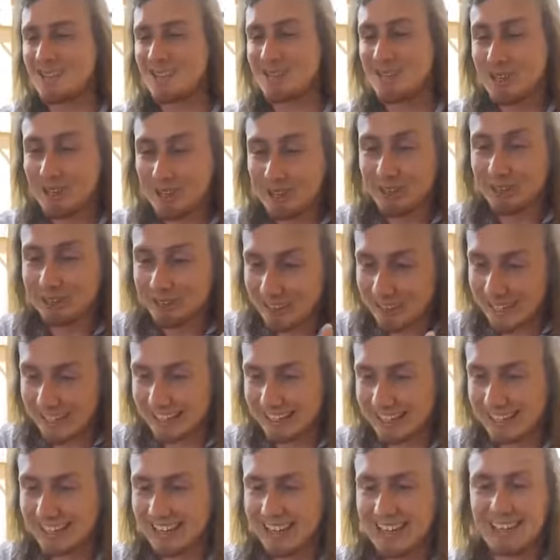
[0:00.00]
Do you
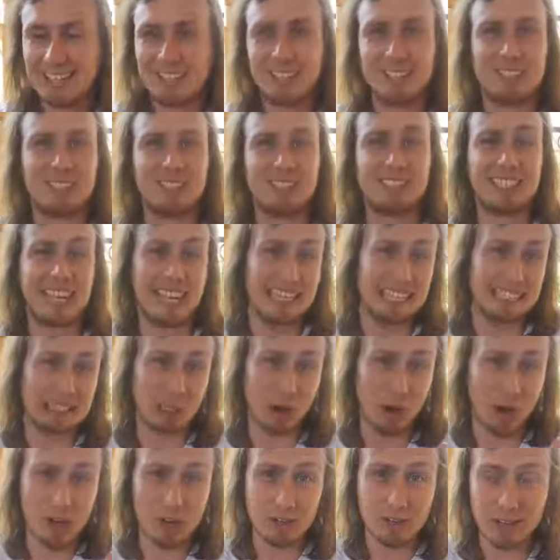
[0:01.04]
think you should chase
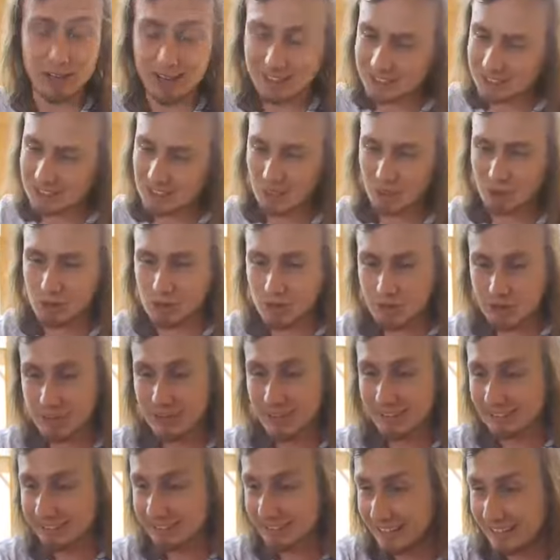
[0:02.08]
your own goals, or do
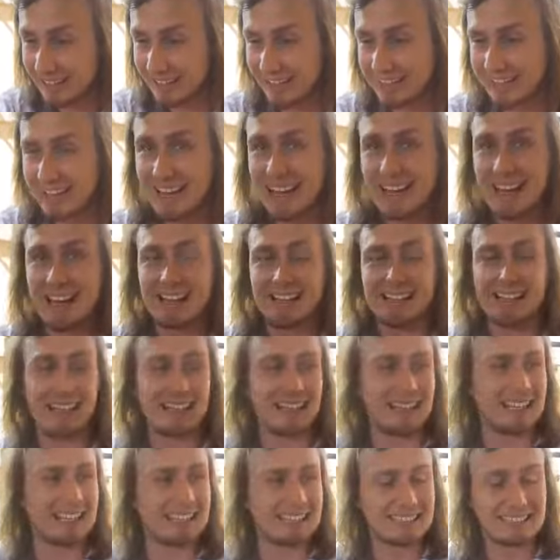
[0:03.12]
you think
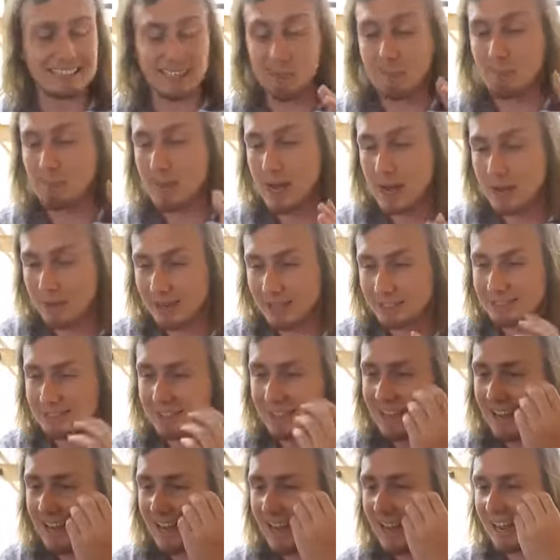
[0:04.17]
that there's some merit
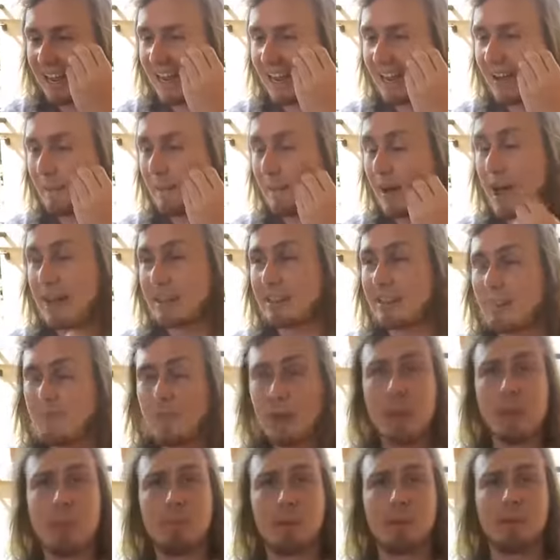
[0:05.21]
in other
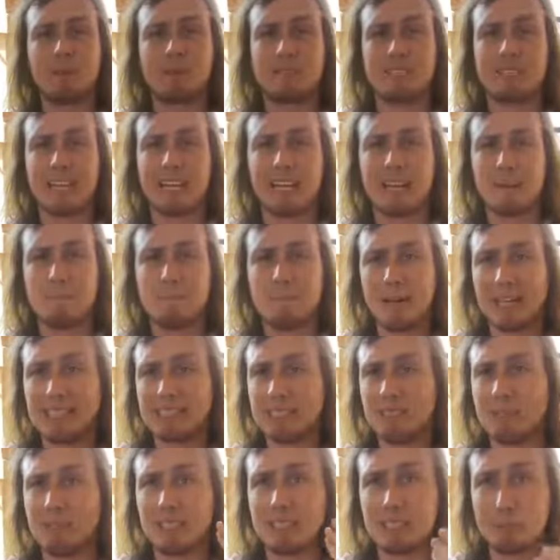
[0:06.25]
people setting
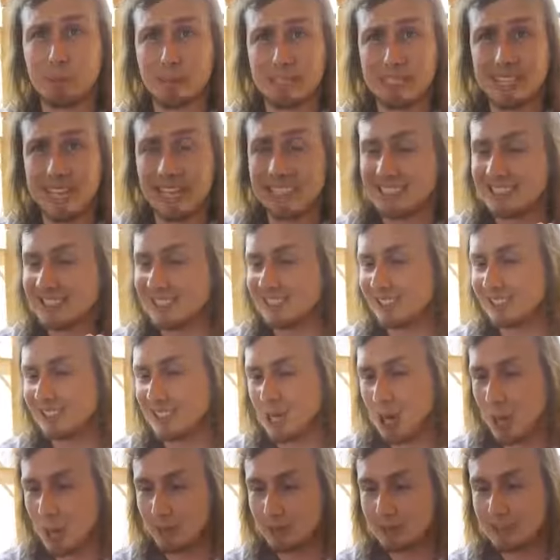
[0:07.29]
massive expectation and
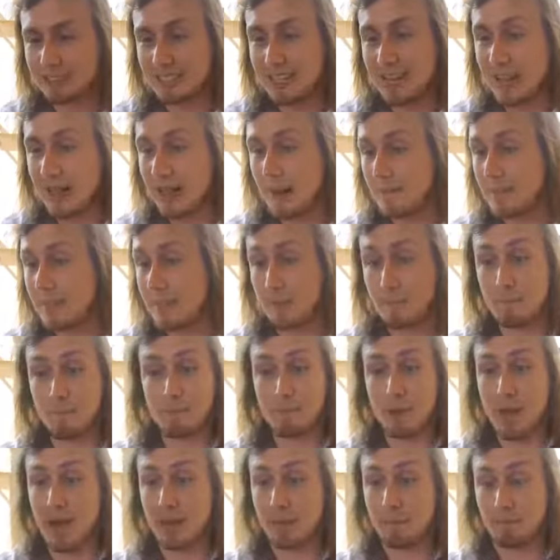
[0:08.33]
goals that
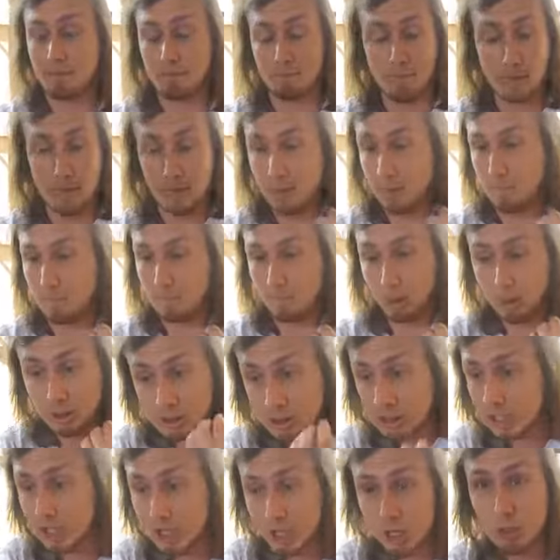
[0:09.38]
might be
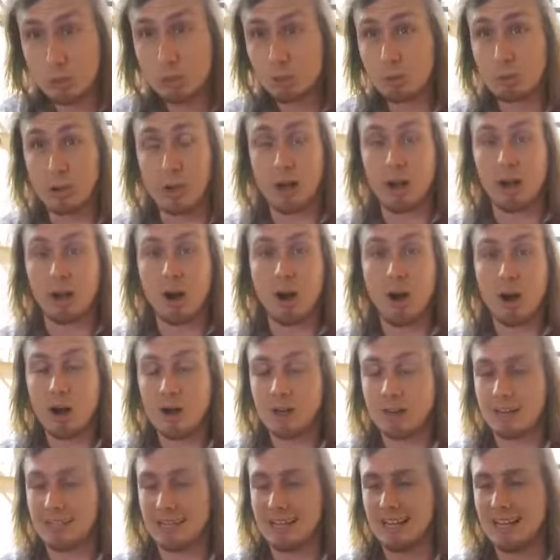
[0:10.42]
pushing you
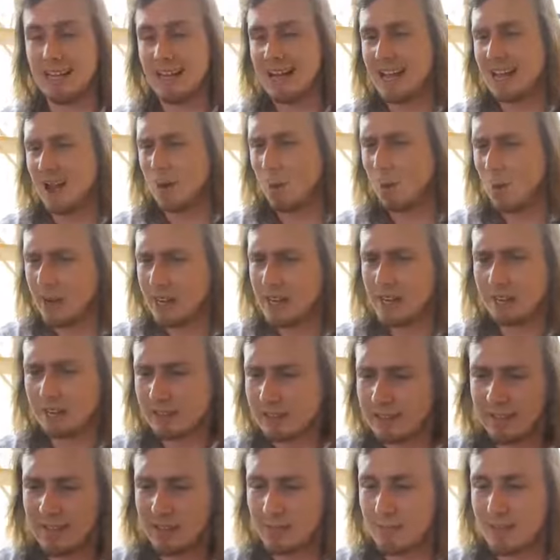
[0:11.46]
harder? What do you
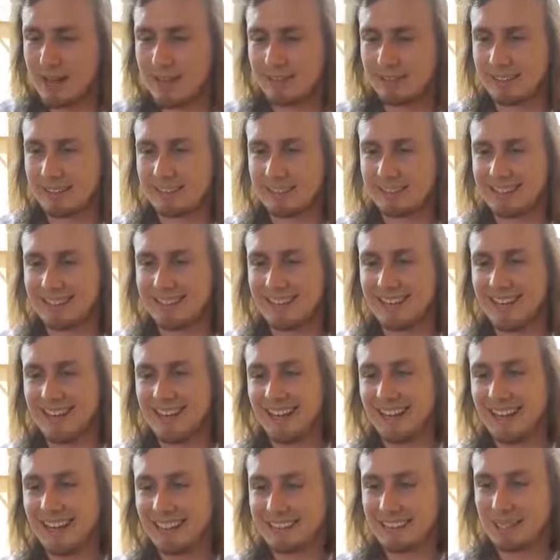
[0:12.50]
think about this?
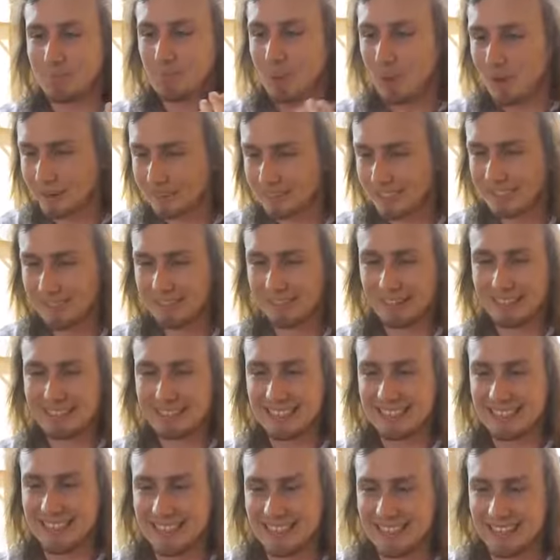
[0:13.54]
Is it positive? Is
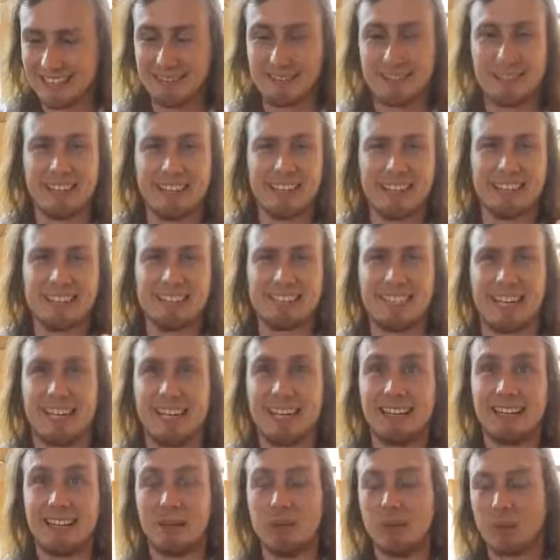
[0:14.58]
it negative?
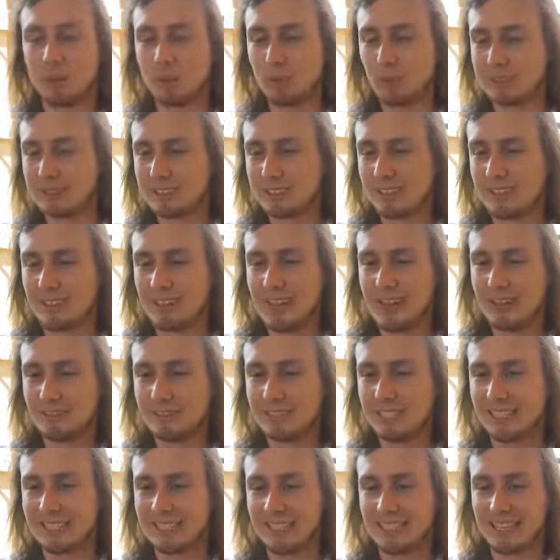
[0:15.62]
Share your thoughts on the live
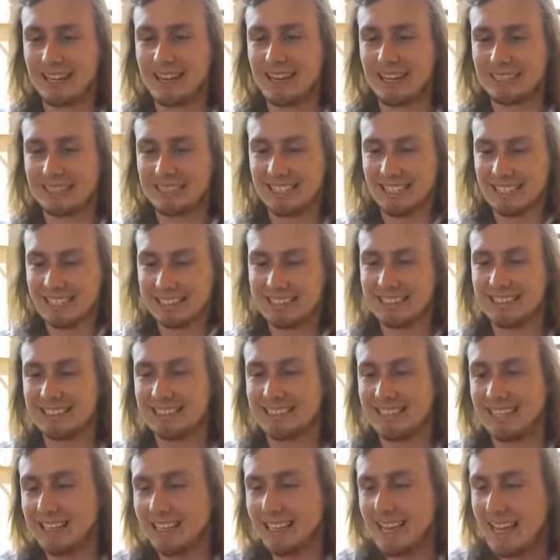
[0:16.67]
session. Like JC
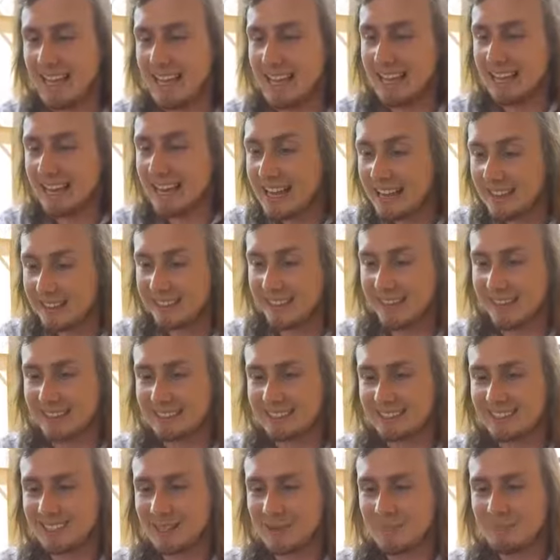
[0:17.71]
said, he
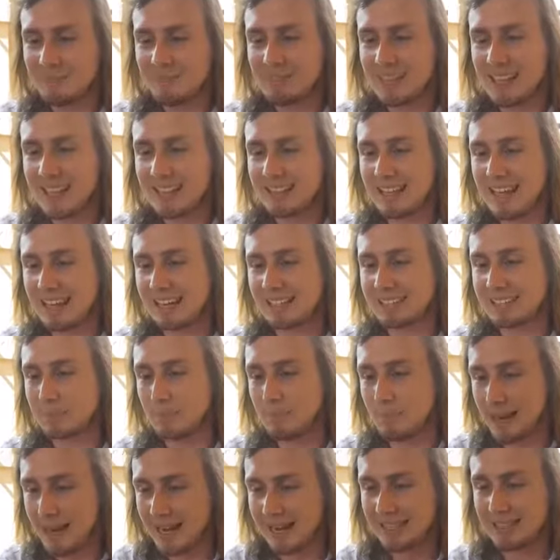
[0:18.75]
thinks that it's
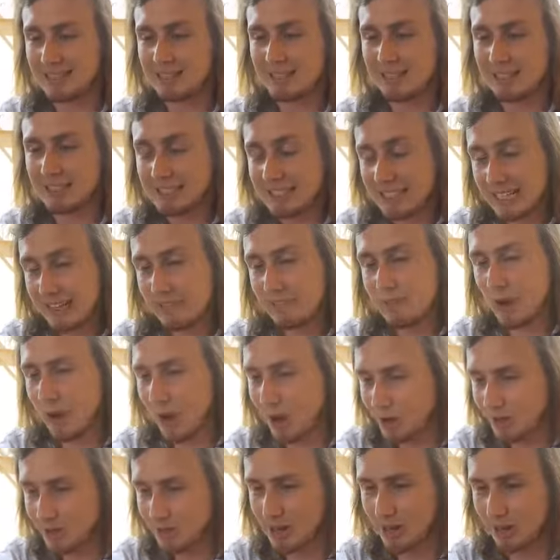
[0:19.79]
better to achieve your
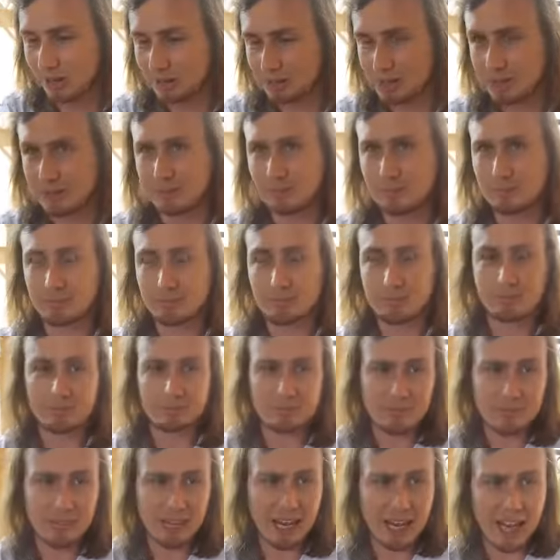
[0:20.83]
own goals.
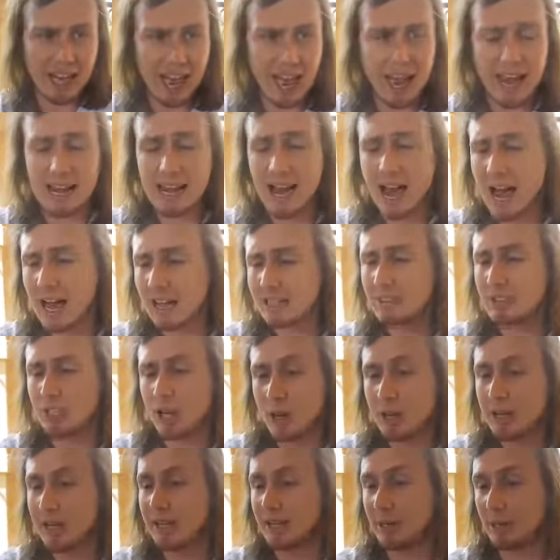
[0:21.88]
And I
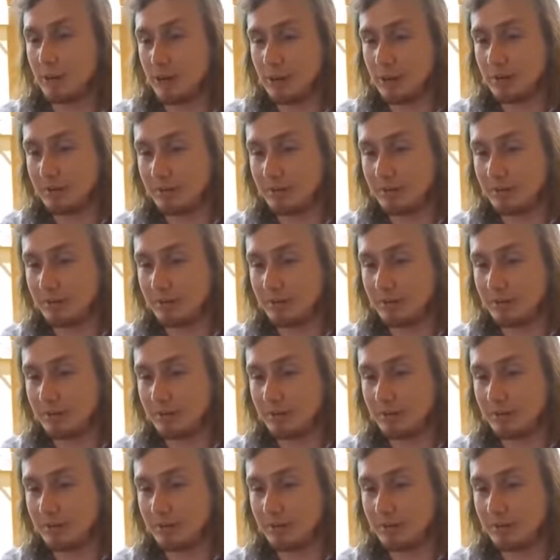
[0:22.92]
totally agree with